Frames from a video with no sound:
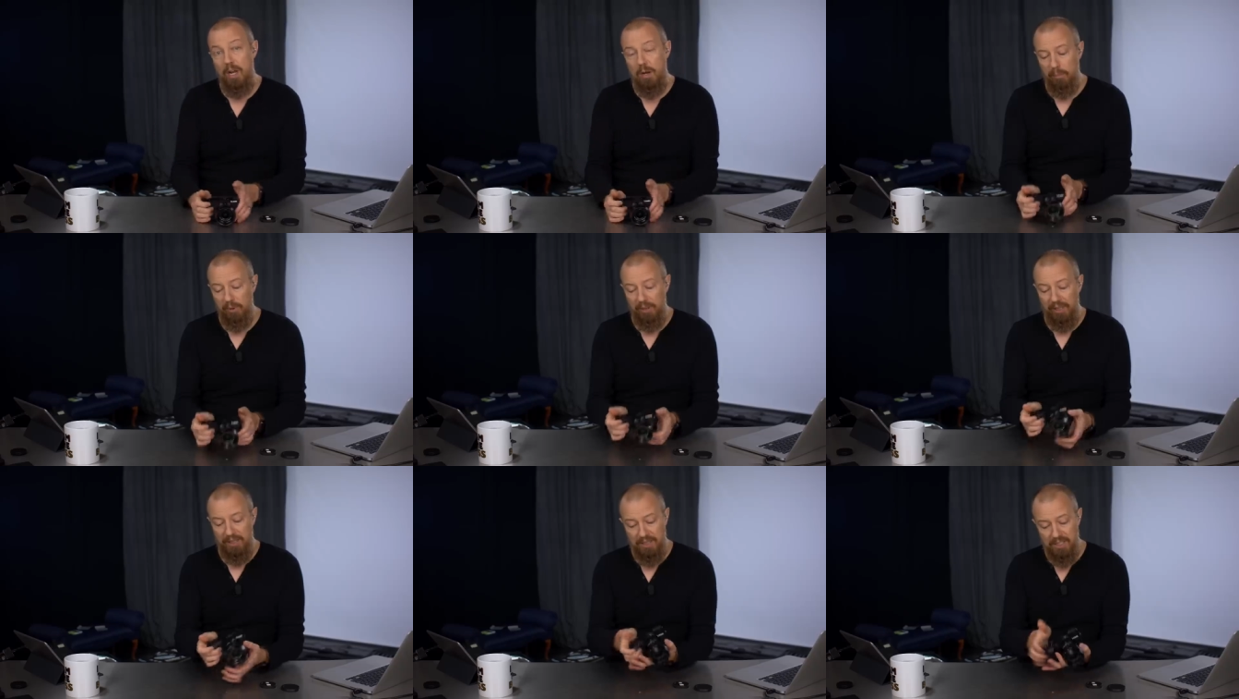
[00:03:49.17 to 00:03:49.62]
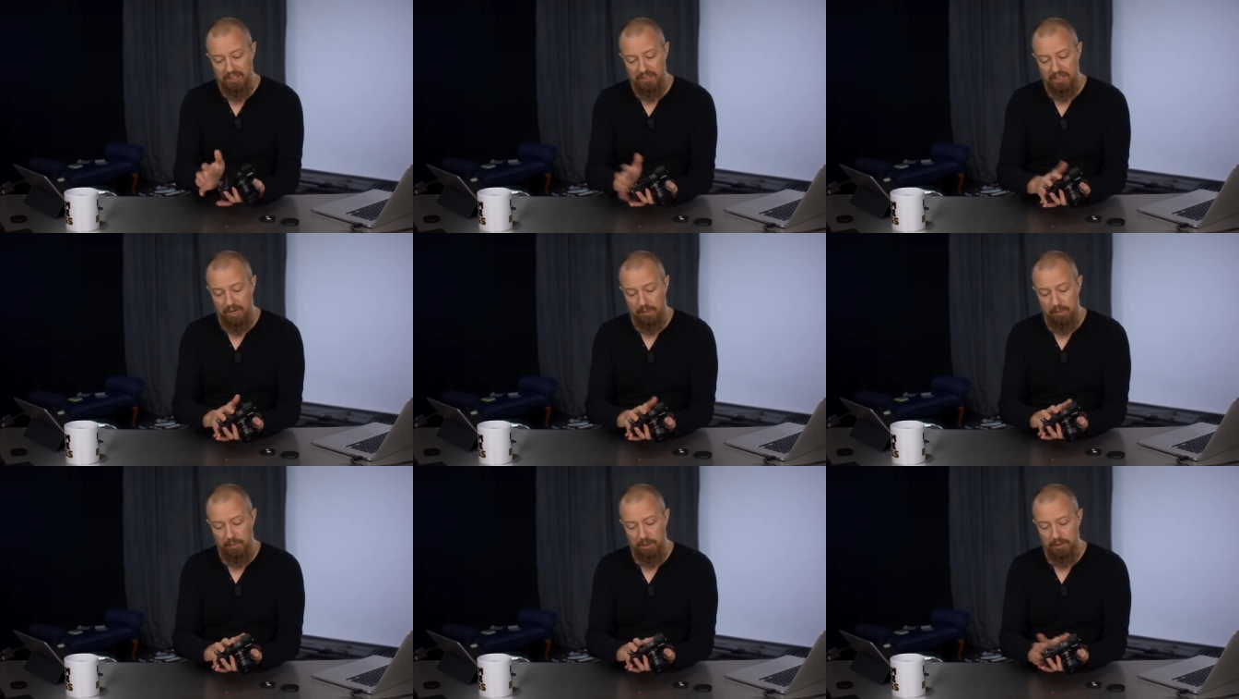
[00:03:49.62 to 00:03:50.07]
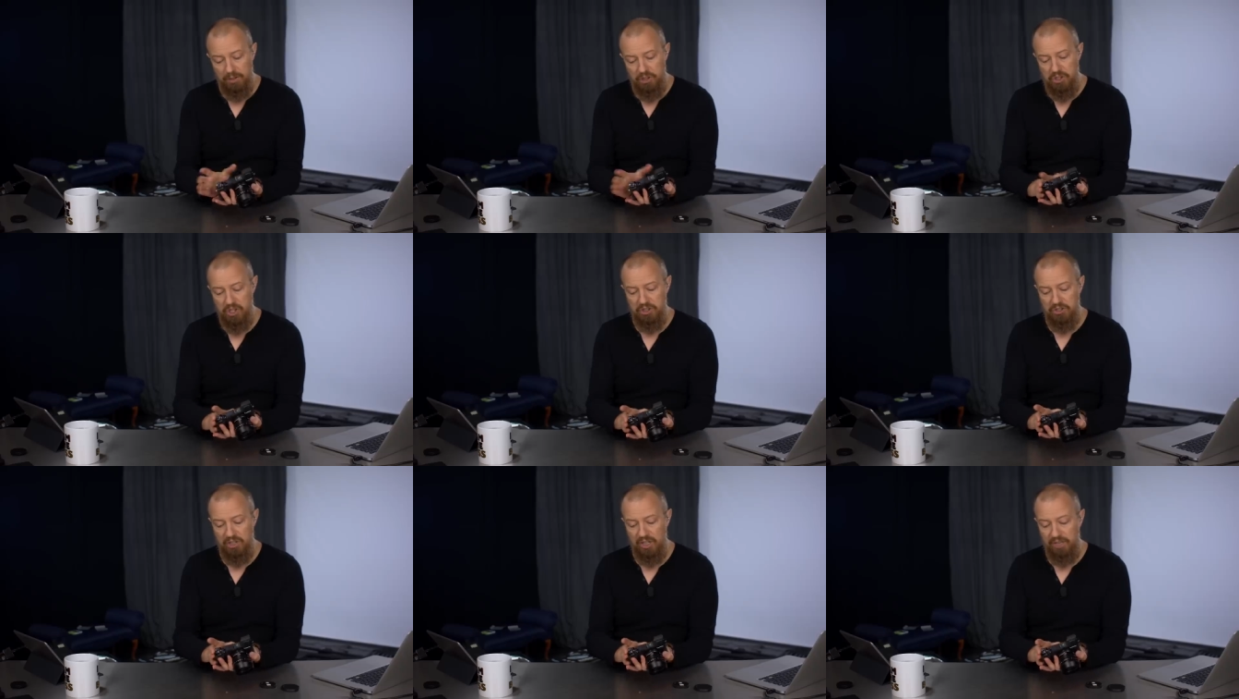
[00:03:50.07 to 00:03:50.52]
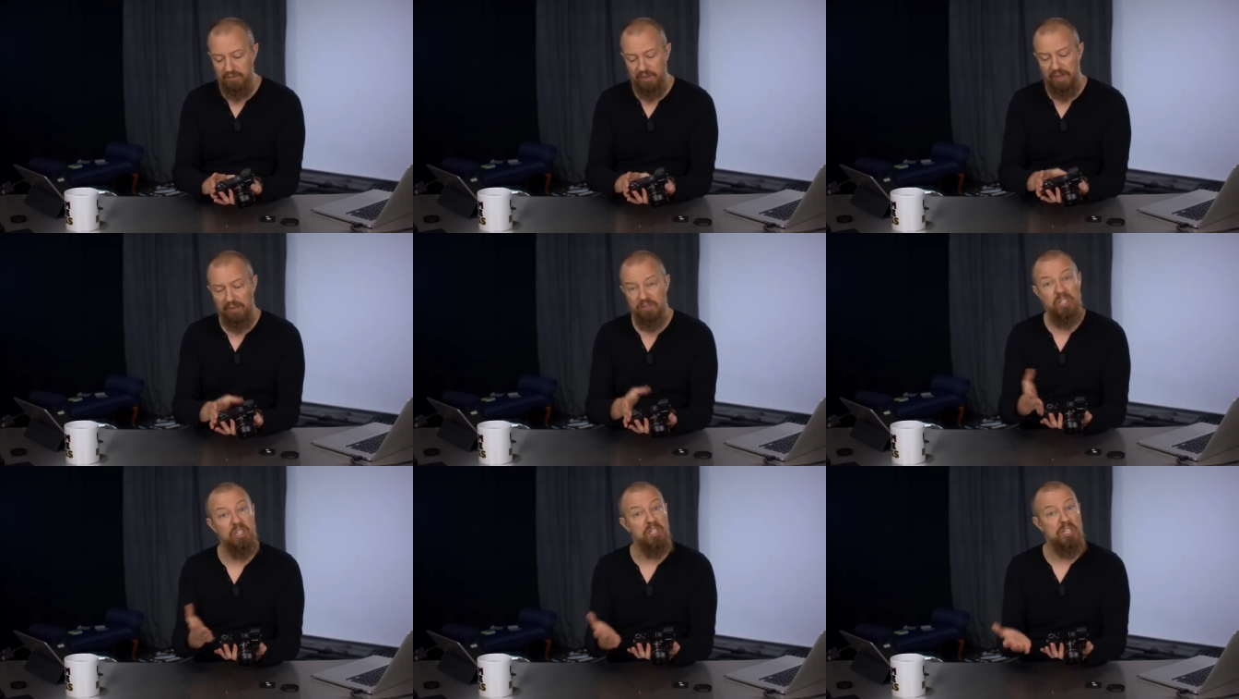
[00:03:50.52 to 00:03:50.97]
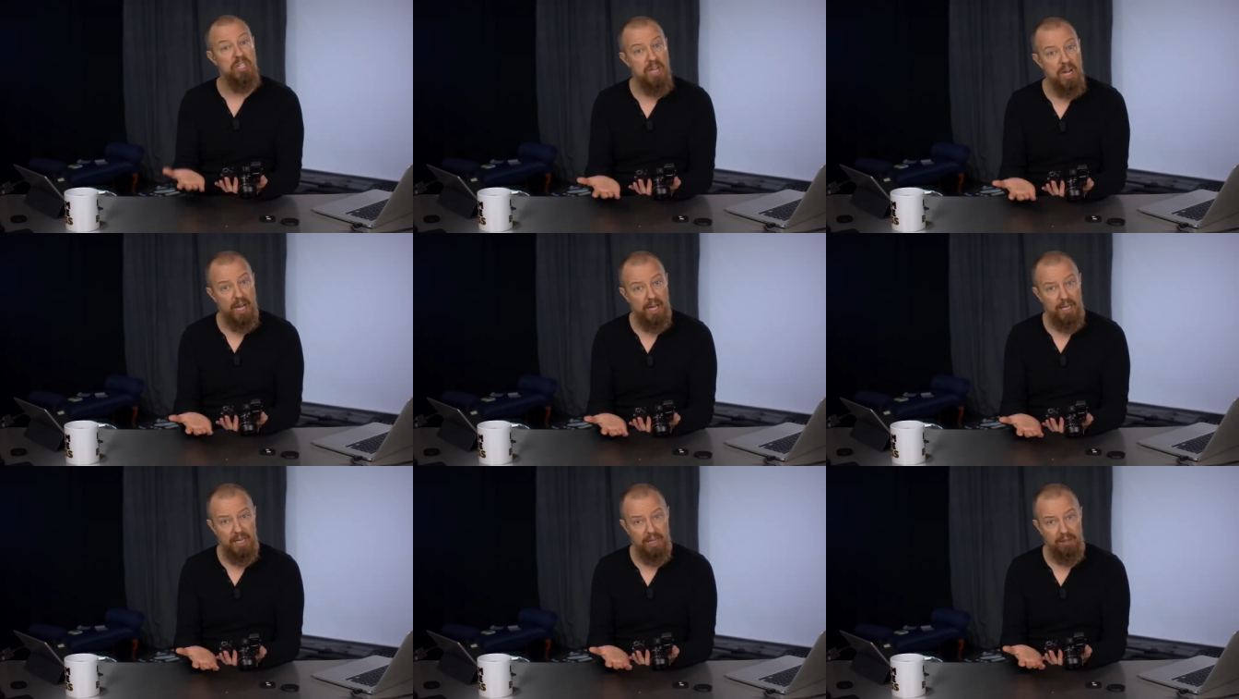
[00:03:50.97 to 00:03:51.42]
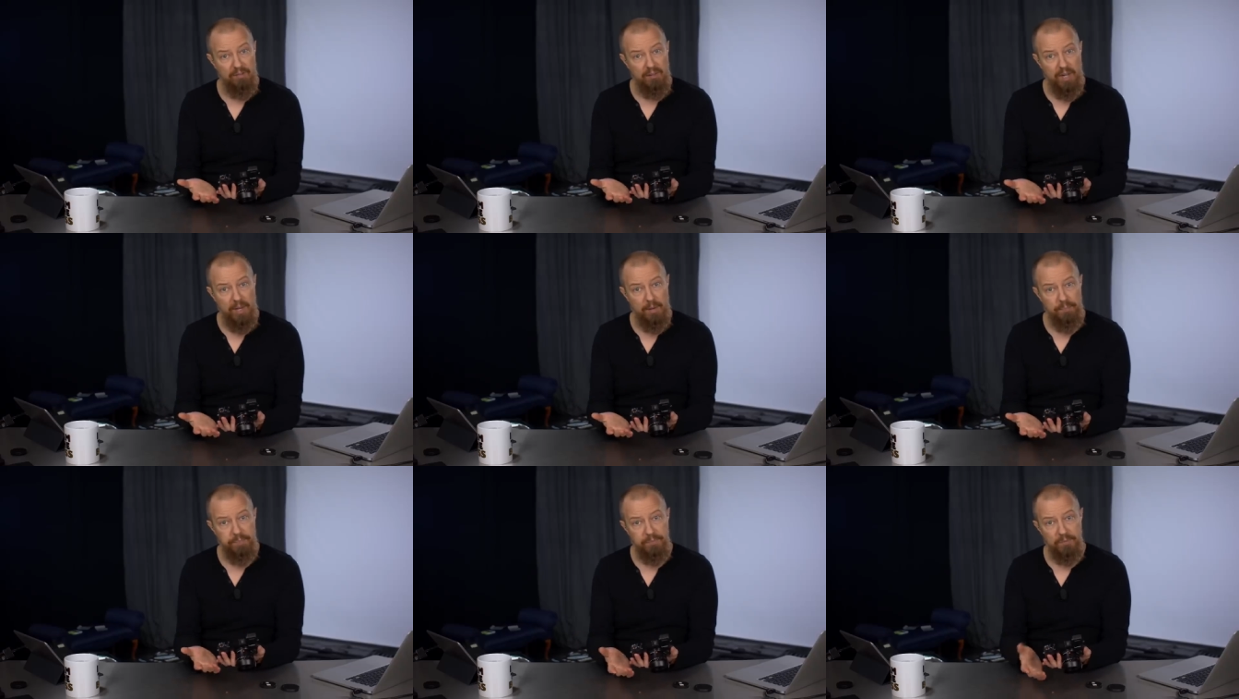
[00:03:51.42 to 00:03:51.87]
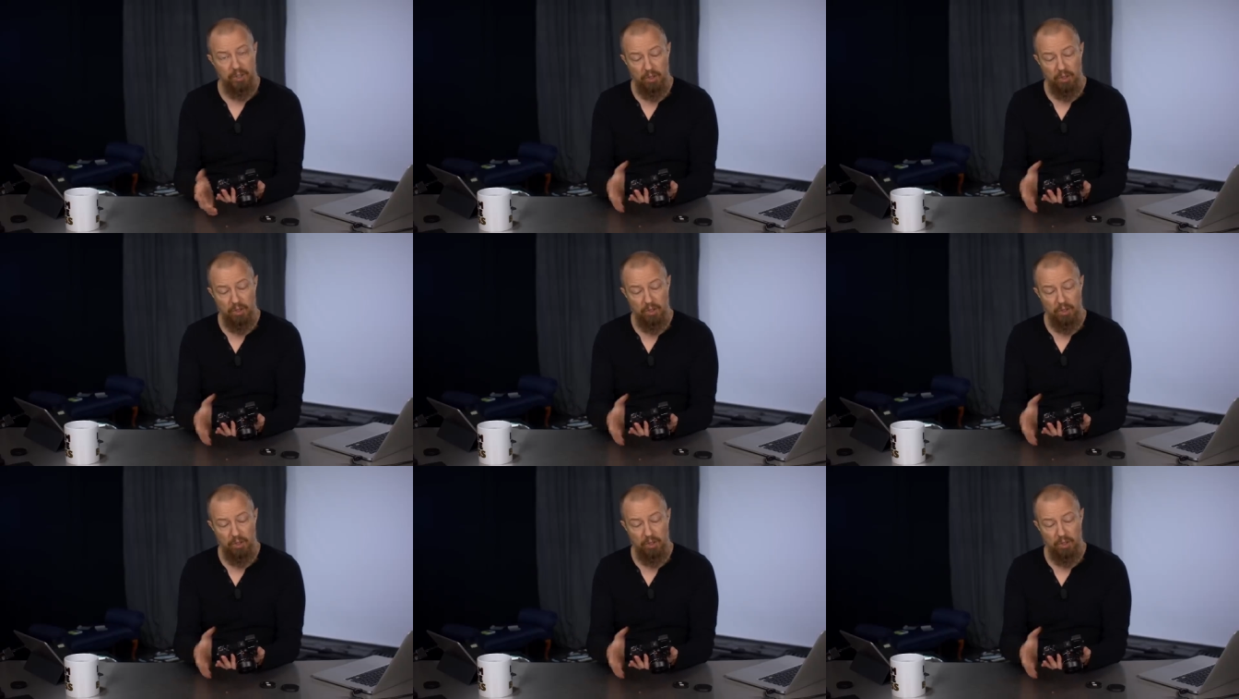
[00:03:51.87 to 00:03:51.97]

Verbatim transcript: But like this camera, the G X eighty-five does not have that.